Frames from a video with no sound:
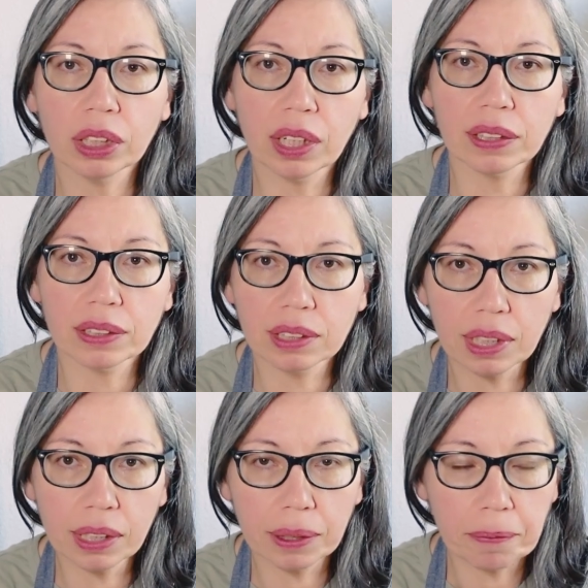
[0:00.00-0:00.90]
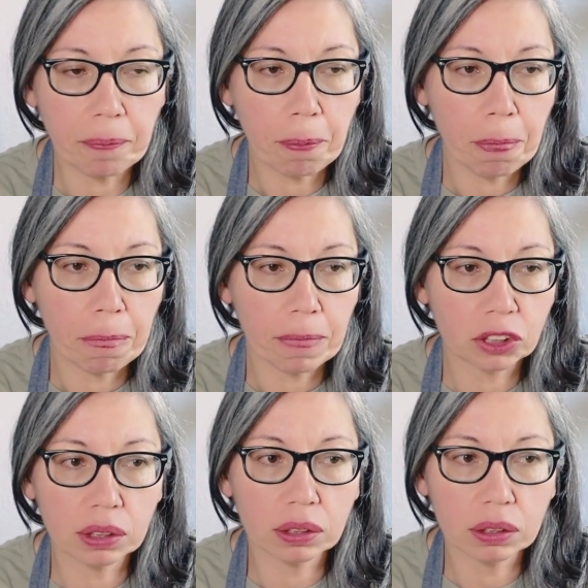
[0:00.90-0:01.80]
got sick, she
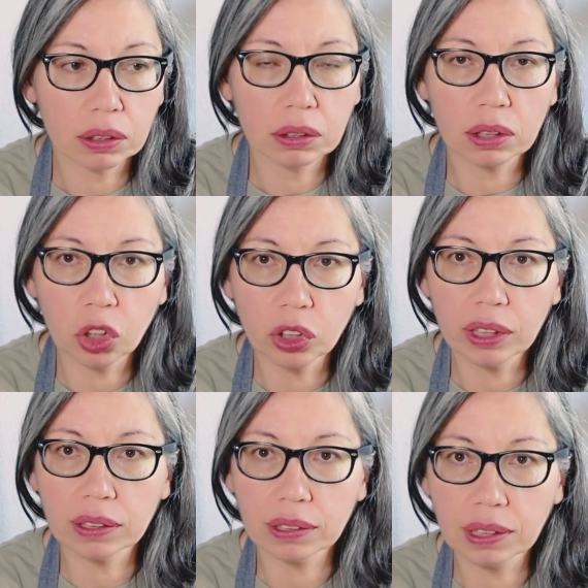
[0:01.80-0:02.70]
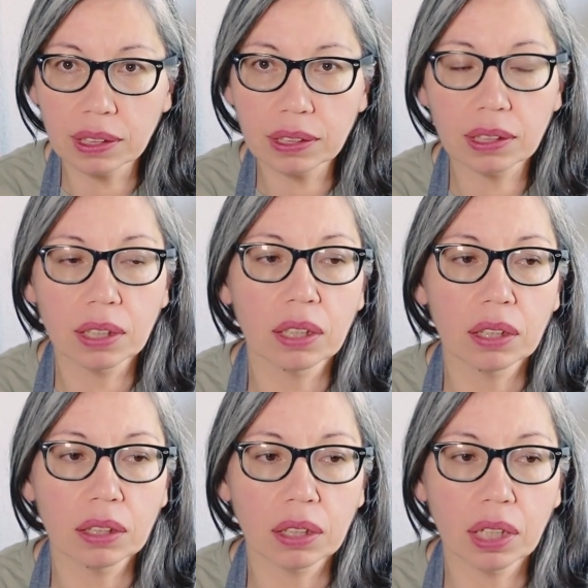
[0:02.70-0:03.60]
got chronic disease,
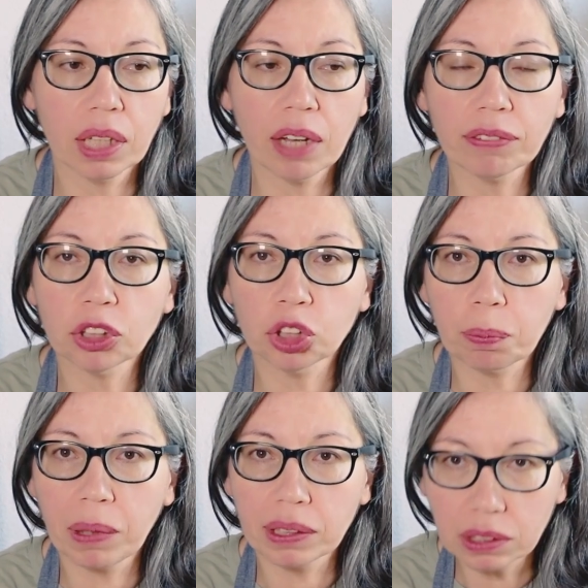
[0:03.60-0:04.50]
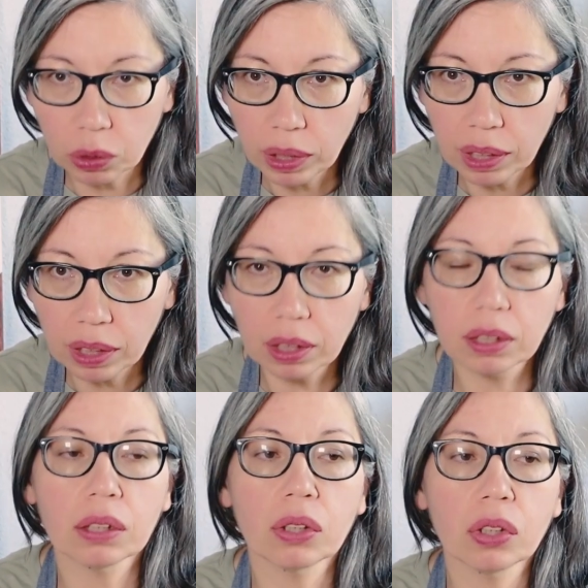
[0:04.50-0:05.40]
and after she passed away,
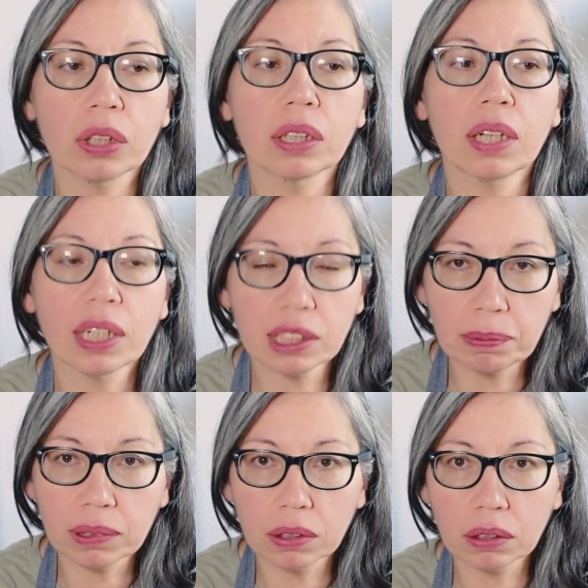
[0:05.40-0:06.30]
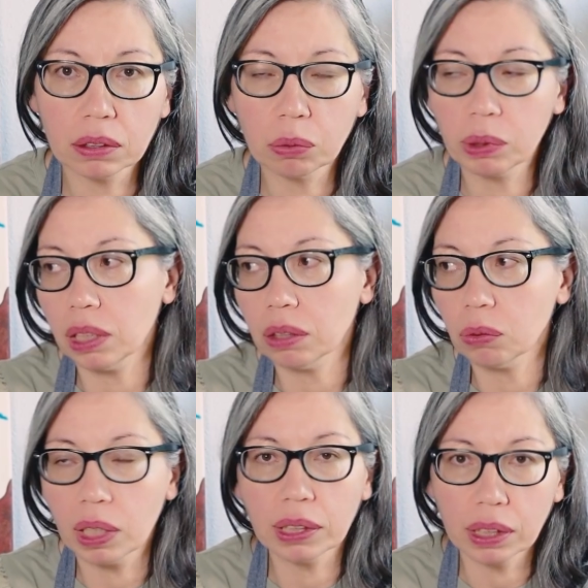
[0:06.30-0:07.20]
her husband, within
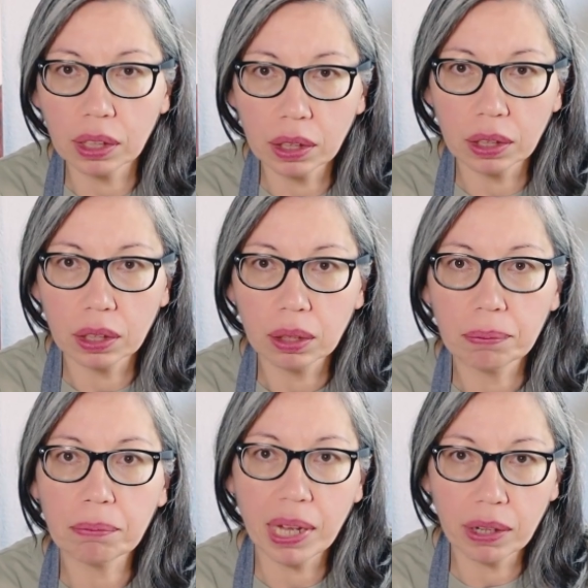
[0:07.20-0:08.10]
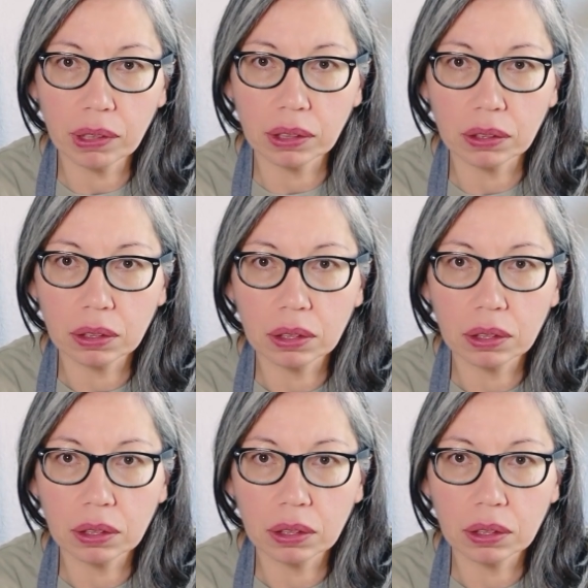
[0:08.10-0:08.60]
1 year, remarried.